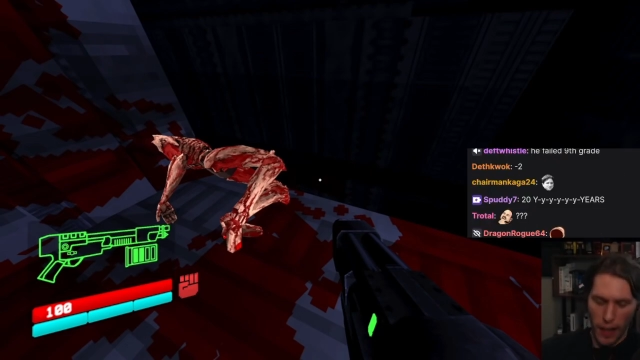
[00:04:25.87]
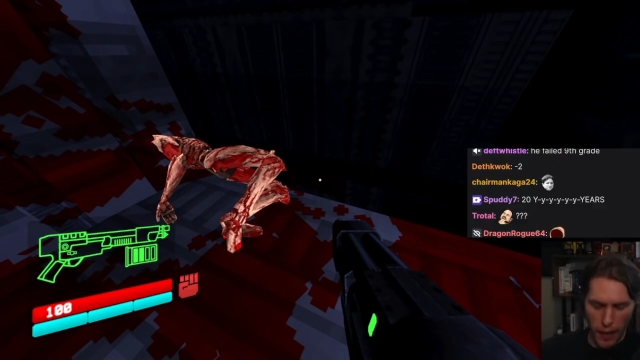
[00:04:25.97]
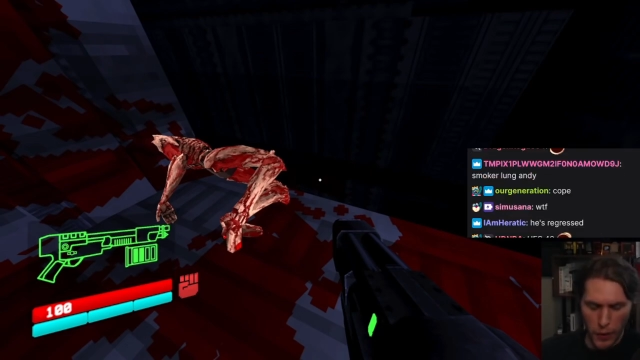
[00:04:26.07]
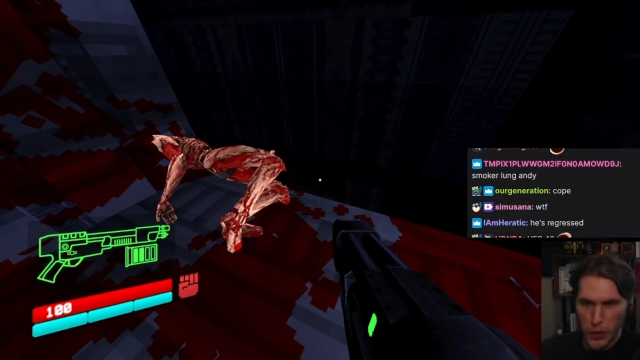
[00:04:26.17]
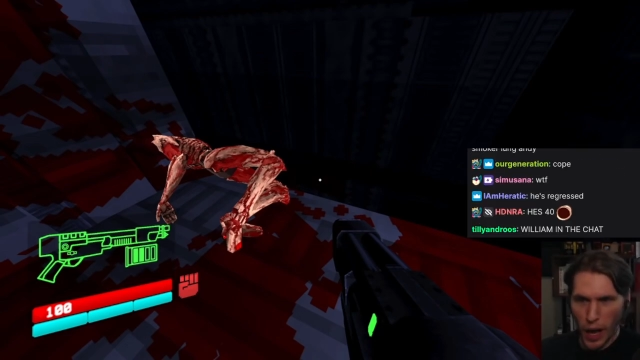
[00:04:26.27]
I
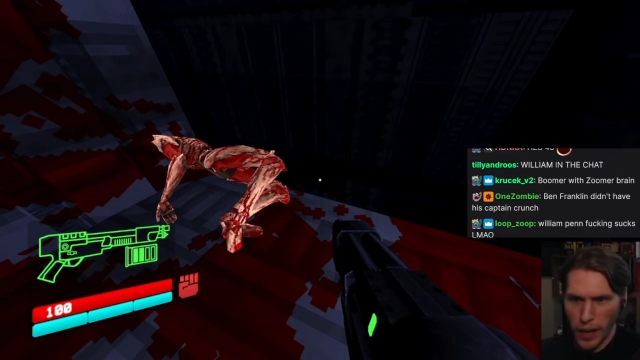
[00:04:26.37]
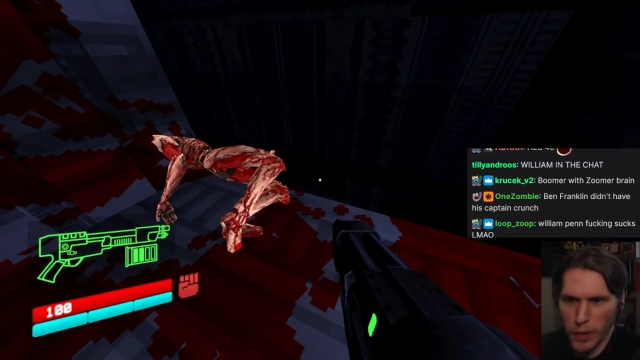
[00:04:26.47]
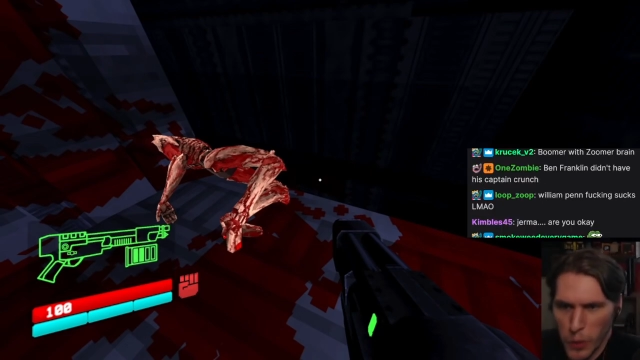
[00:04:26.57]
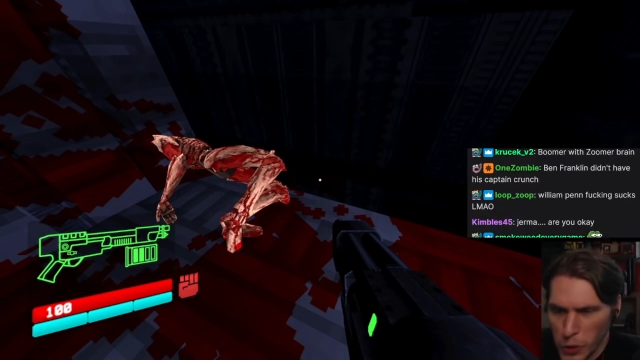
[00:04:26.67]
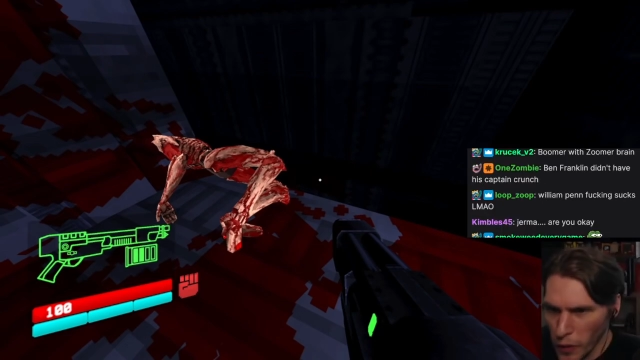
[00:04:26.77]
don't, I
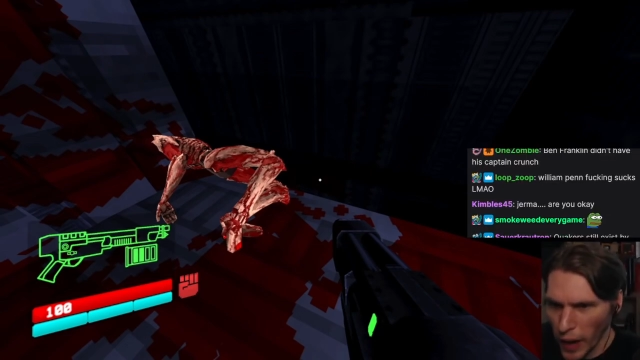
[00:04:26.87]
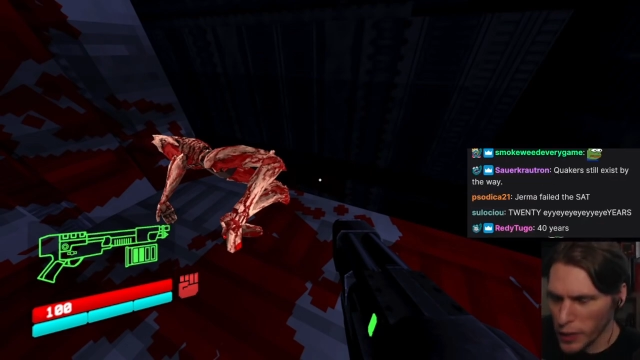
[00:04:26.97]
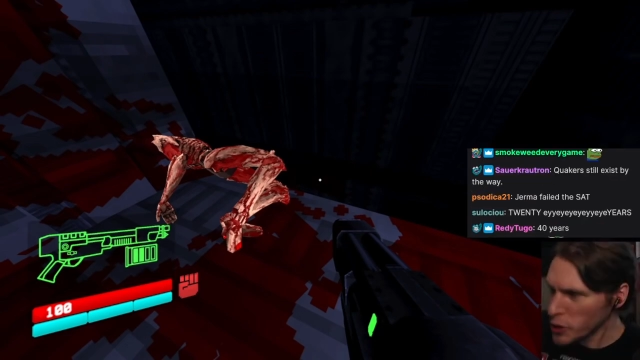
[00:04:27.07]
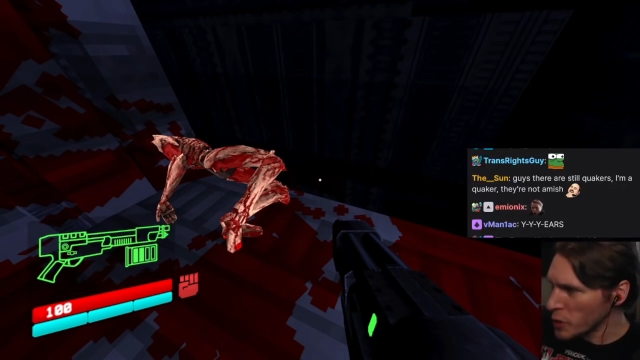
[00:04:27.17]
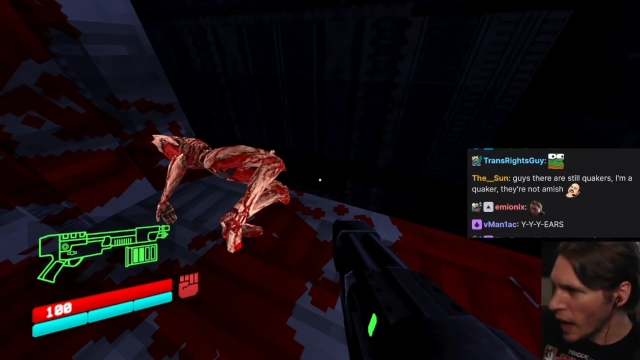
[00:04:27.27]
don't
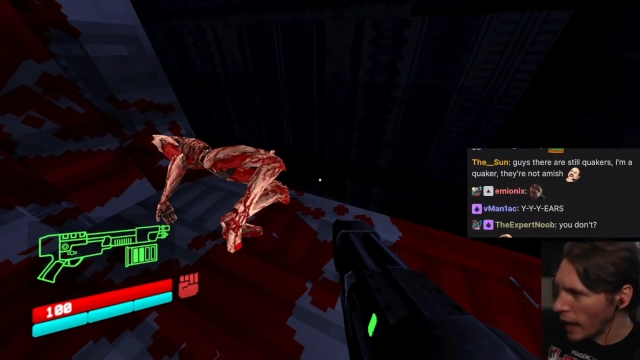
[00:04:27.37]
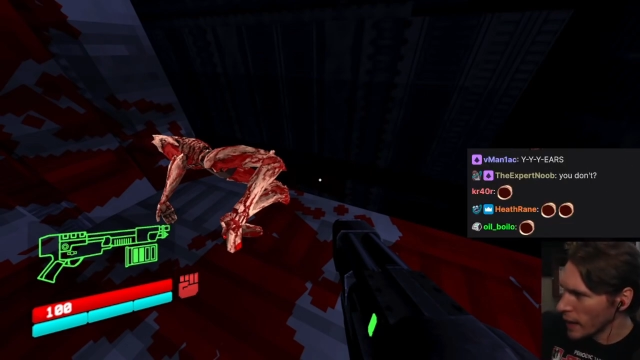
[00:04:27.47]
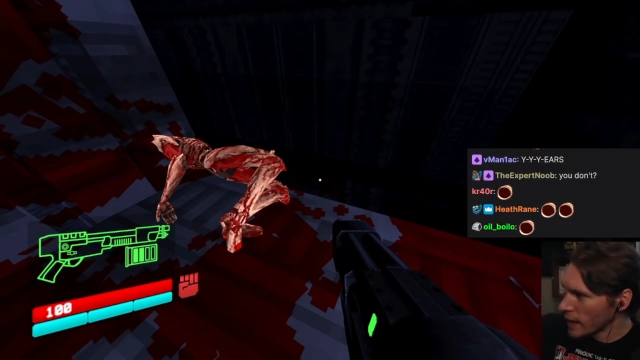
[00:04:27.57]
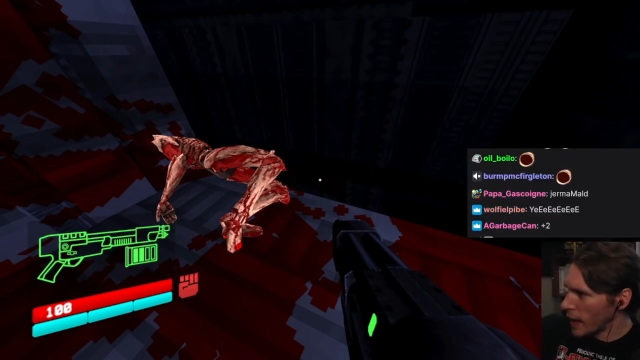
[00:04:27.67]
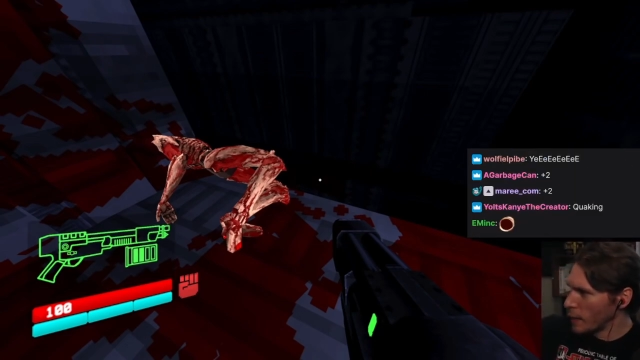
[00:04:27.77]
fucking do that.
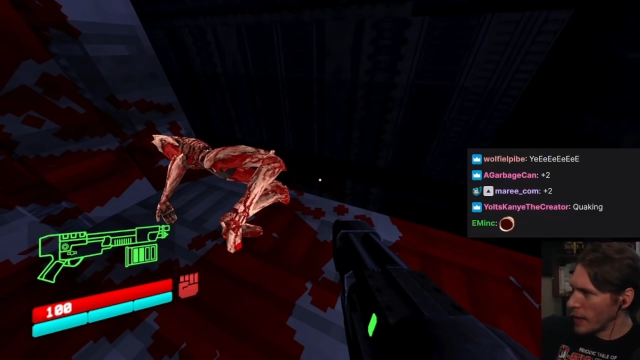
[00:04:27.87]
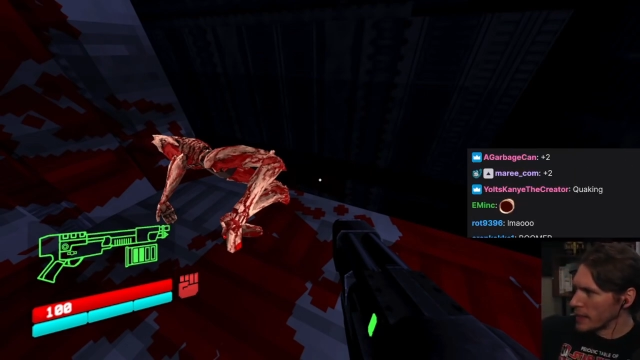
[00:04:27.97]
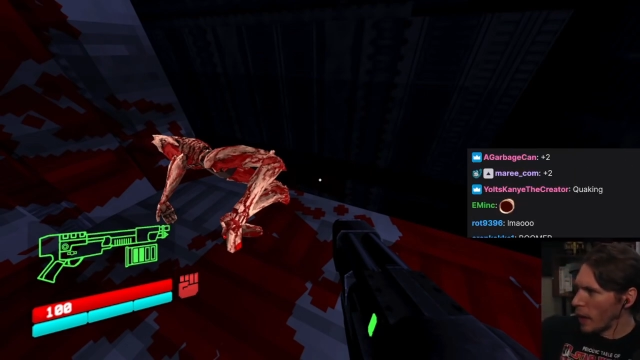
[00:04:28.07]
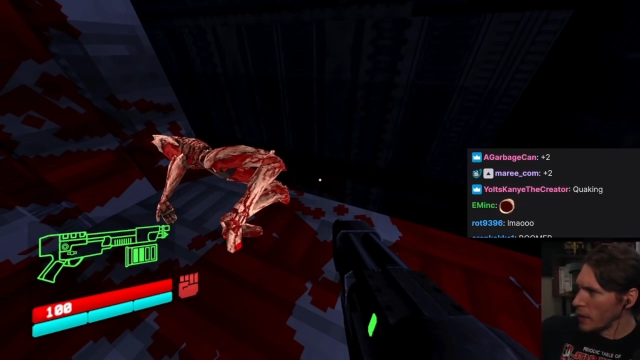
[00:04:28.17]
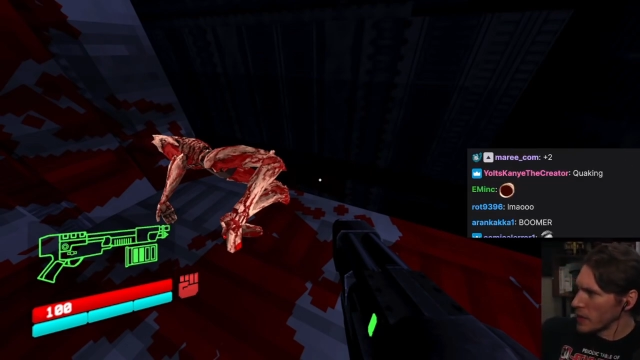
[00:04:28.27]
I'm an
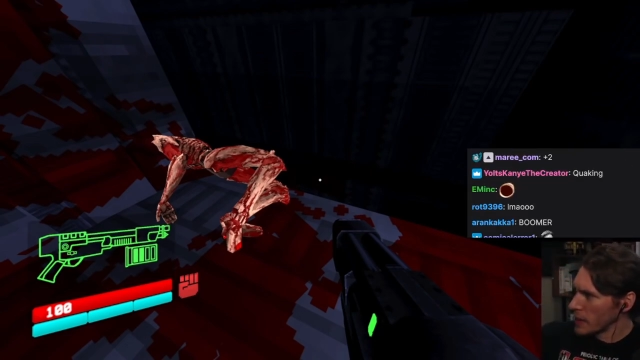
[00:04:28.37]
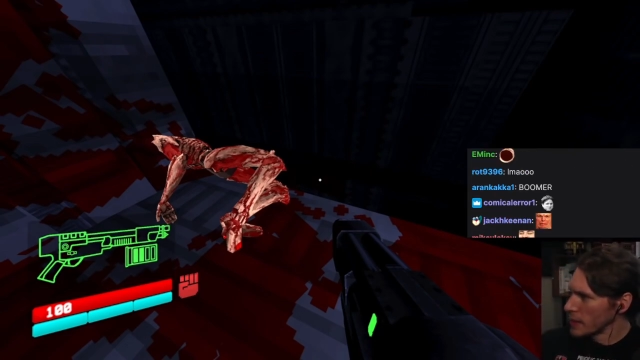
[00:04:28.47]
adult.